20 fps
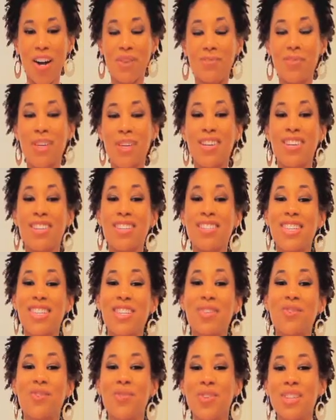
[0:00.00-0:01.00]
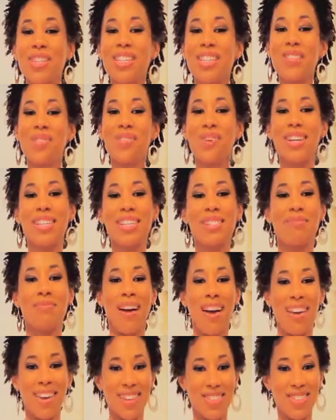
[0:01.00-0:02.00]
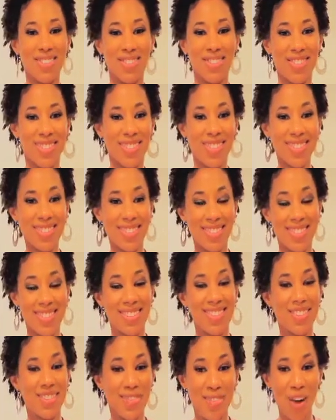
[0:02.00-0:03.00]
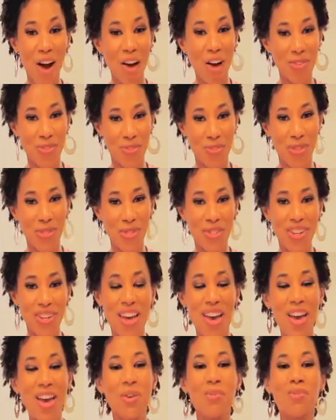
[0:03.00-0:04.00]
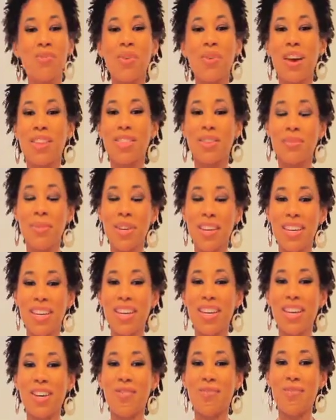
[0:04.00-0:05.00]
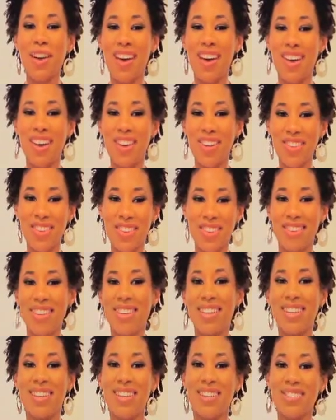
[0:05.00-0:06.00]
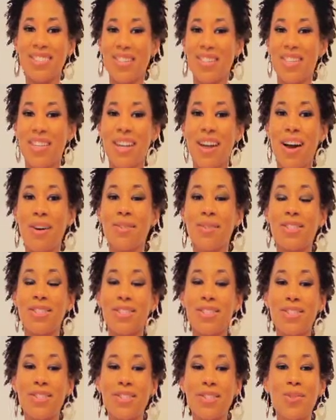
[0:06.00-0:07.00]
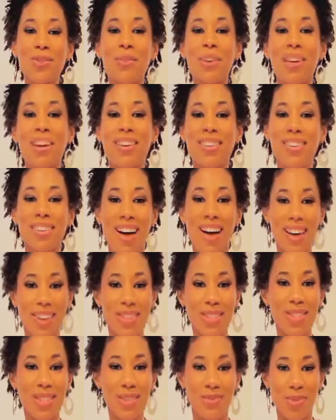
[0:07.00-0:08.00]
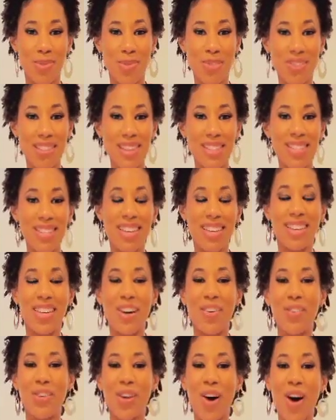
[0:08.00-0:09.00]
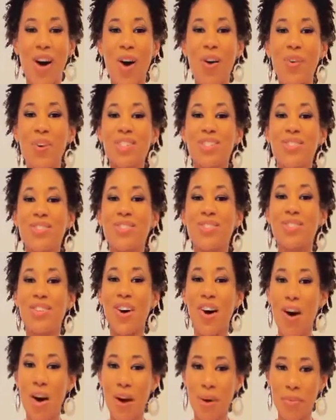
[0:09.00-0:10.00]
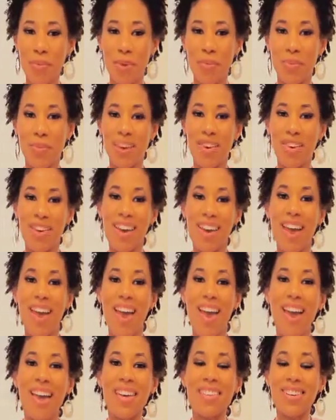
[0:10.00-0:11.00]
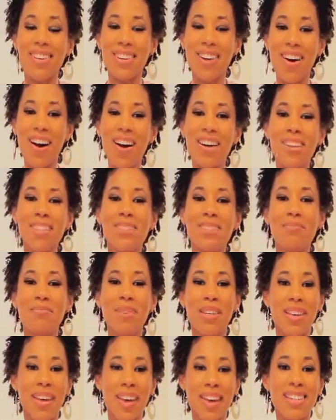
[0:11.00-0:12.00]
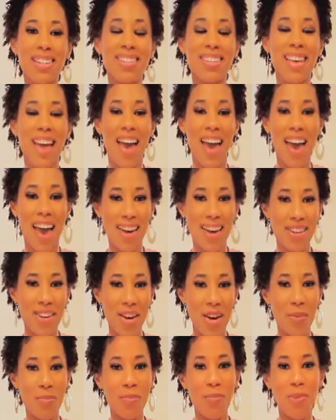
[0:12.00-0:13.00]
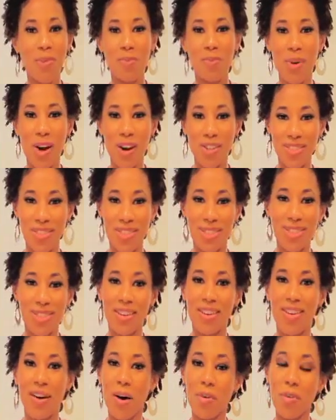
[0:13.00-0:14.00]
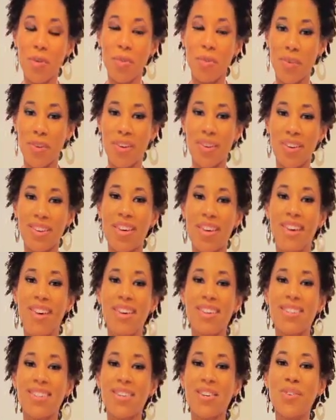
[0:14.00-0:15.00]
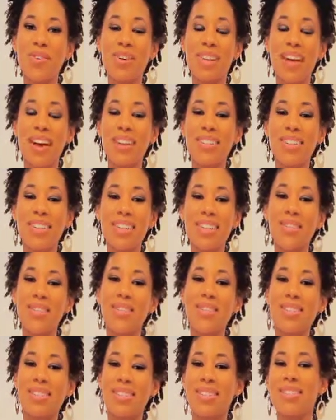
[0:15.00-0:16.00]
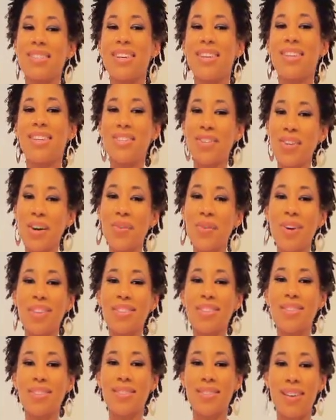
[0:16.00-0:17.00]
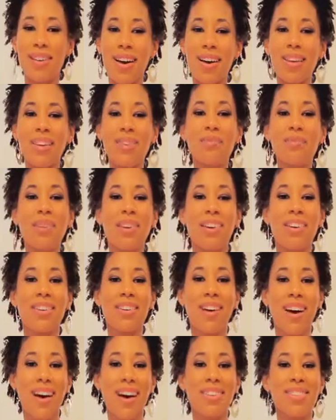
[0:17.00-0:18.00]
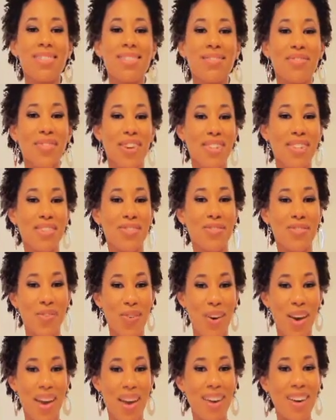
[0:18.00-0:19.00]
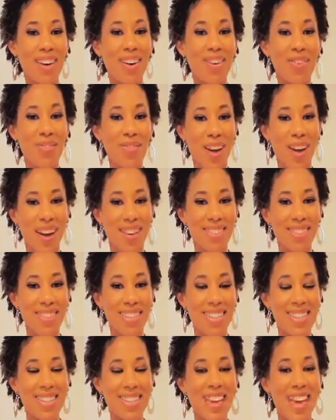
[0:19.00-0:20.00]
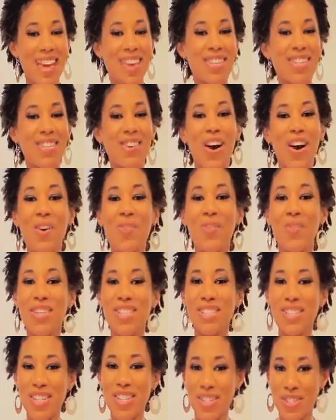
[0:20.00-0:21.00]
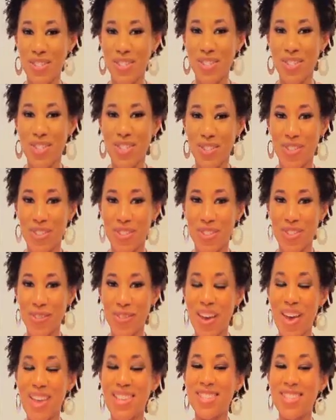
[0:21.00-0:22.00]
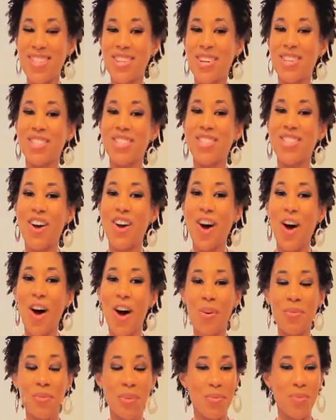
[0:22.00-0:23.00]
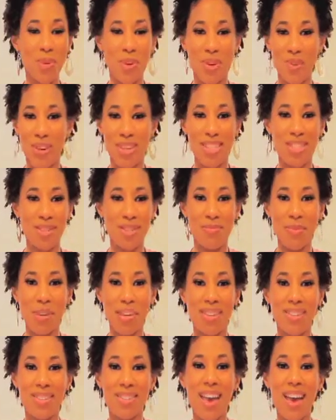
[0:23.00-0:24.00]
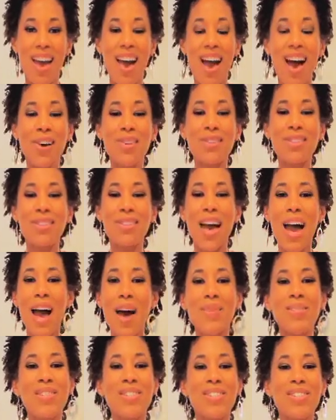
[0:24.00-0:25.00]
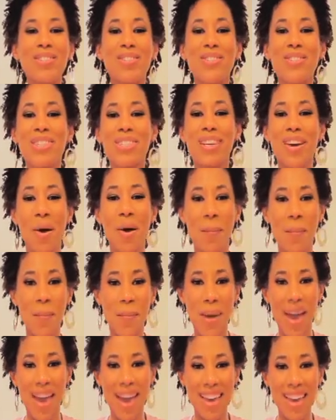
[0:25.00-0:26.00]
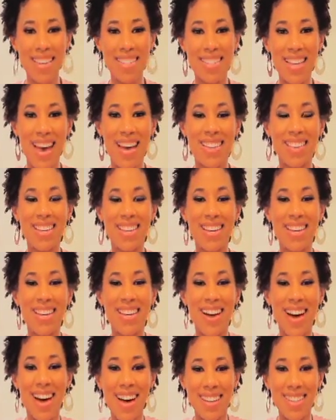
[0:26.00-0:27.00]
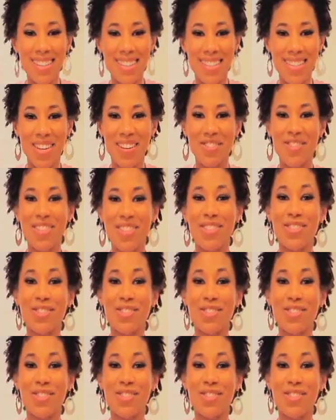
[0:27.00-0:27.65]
Because it really was my introduction into raw food. At the beginning of my healthier eating journey, I was consuming a lot of smoothies, and I would always use almond milk, and the cost began to add up with purchasing almond milk. So what I did was I said, you know what, there's got to be a cost-effective way around this. So I went to YouTube and searched almond milk recipes. I was absolutely amazed at the concept that